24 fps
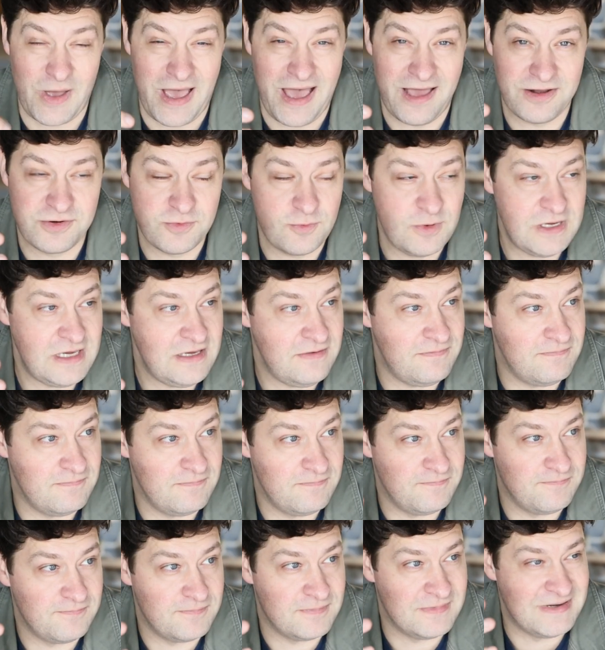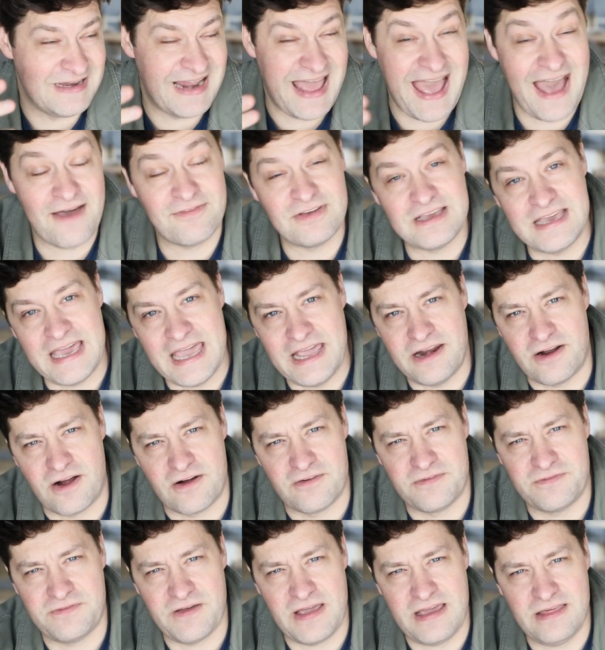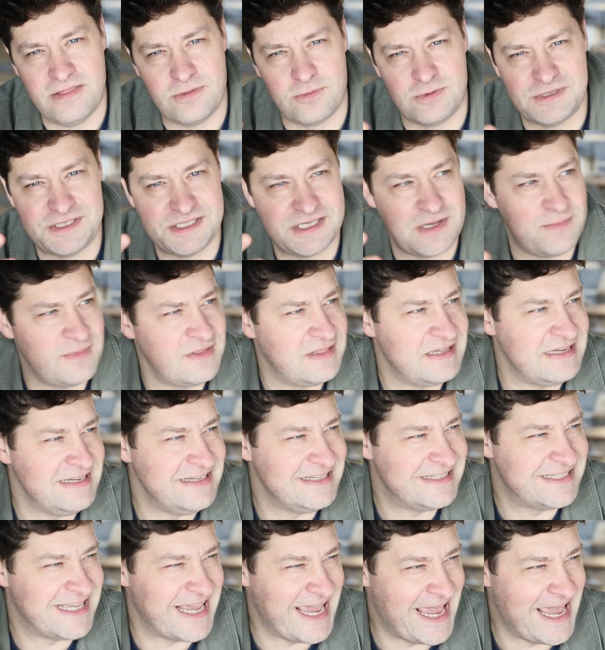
how do we navigate our faith with some of these